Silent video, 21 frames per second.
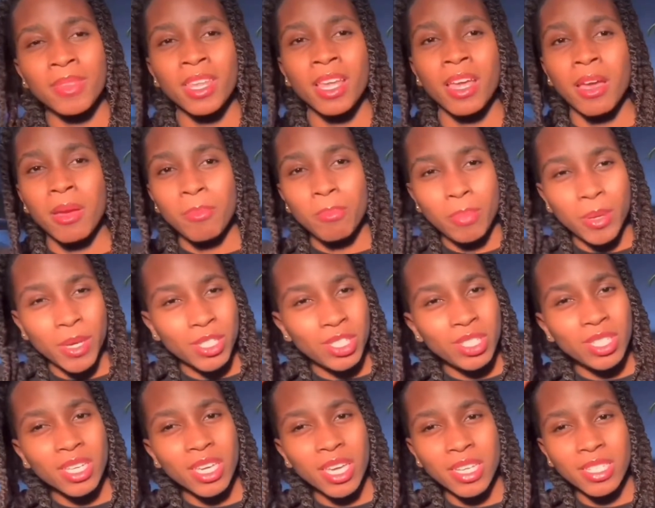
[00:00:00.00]

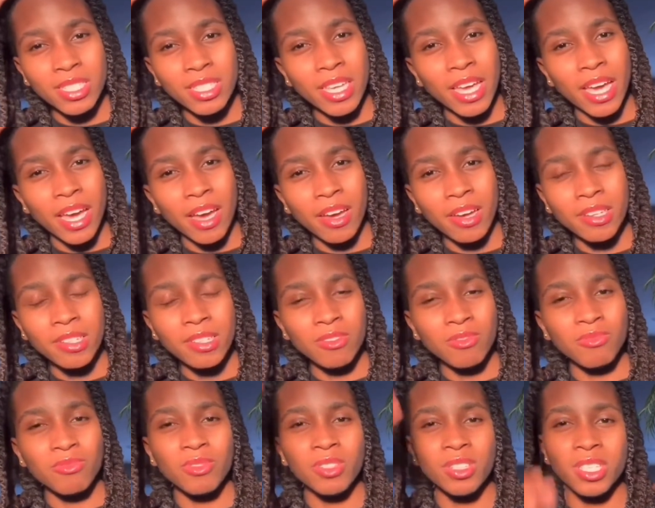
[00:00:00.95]
pushing it down
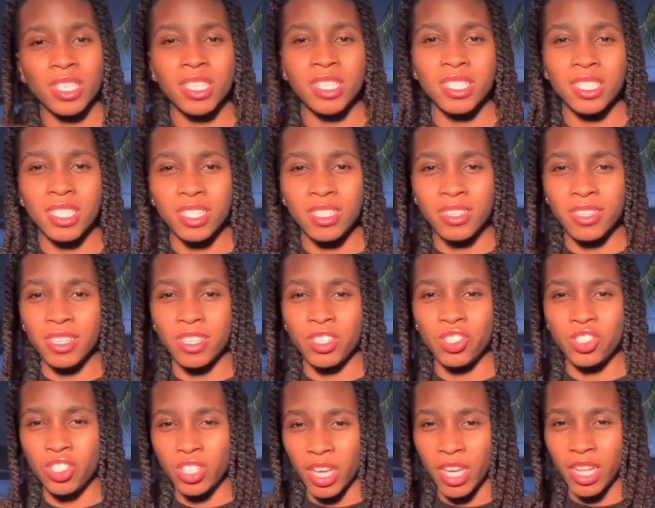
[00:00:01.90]
releases the
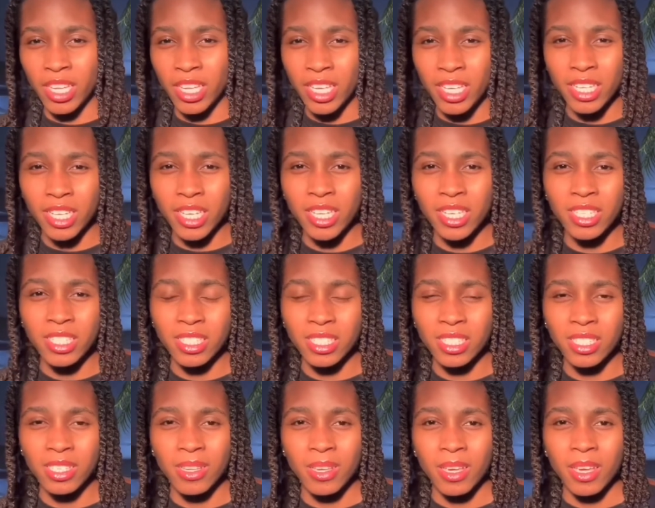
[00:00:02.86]
jelliness,
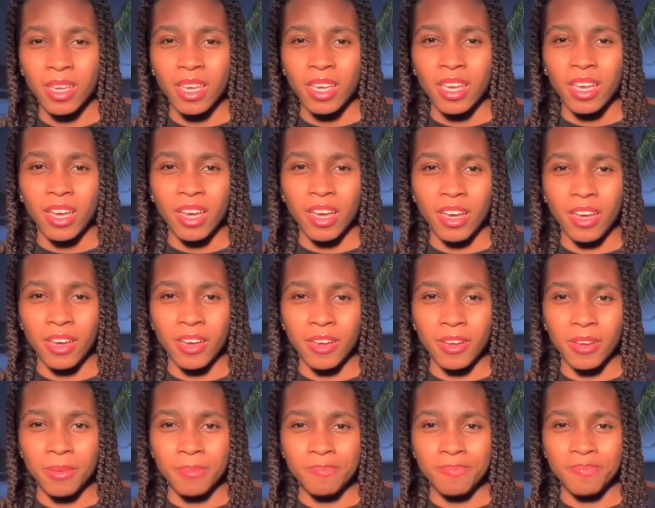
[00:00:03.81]

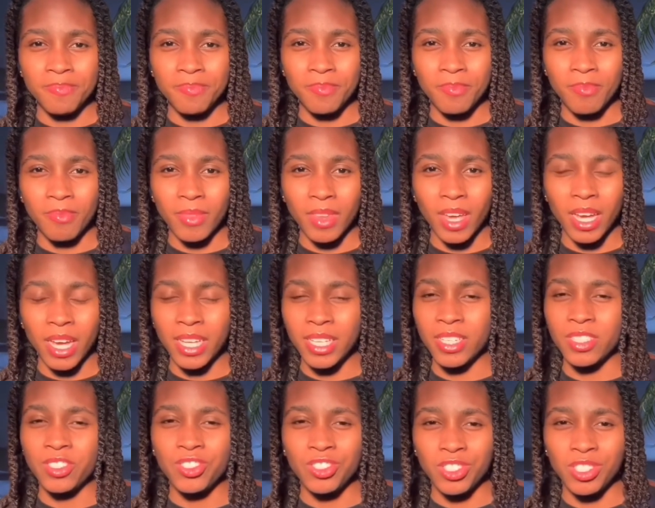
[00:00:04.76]
and
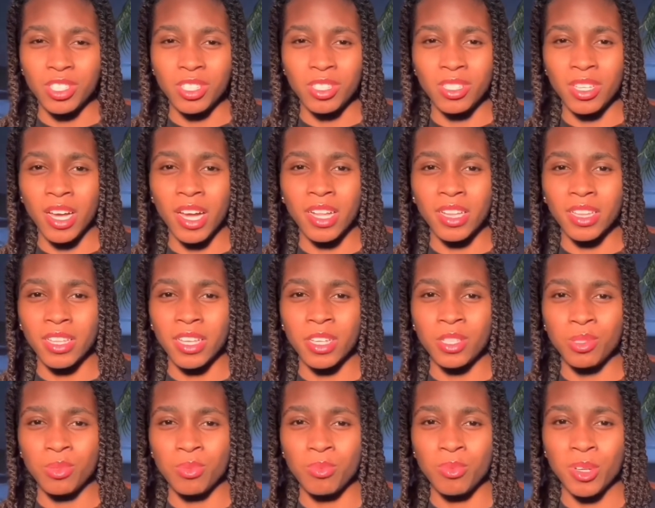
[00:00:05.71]
it's just a lot
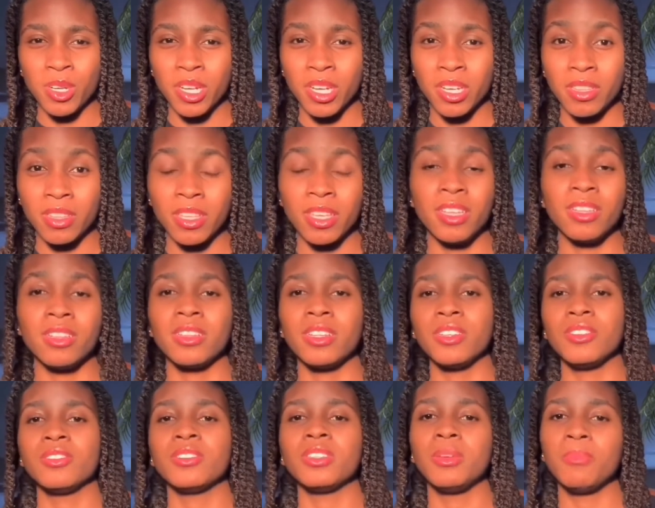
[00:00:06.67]
less work than
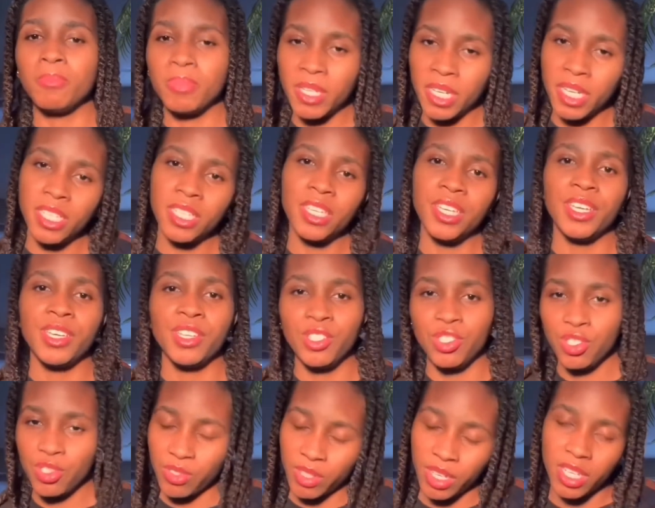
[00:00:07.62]
literally blending and
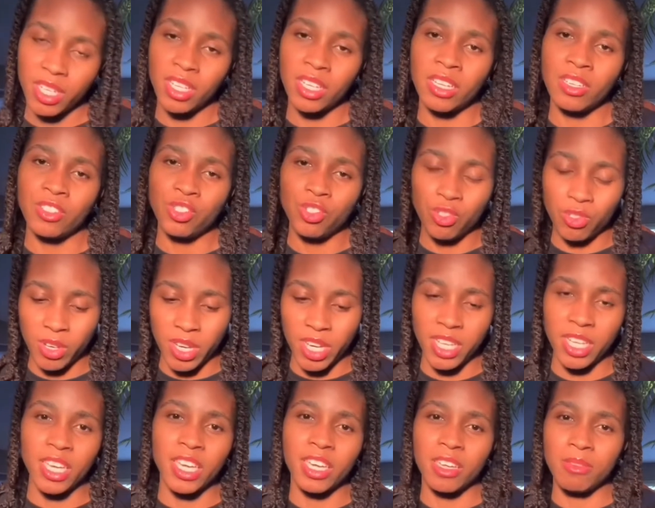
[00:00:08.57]

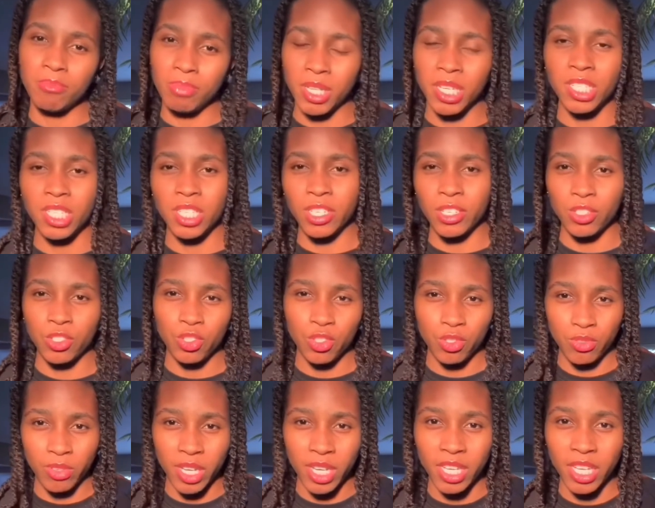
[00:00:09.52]
straining and blending and
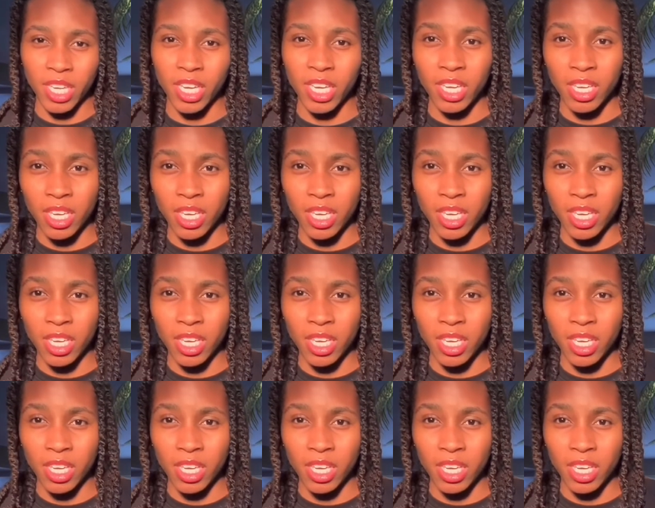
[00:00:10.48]
straining.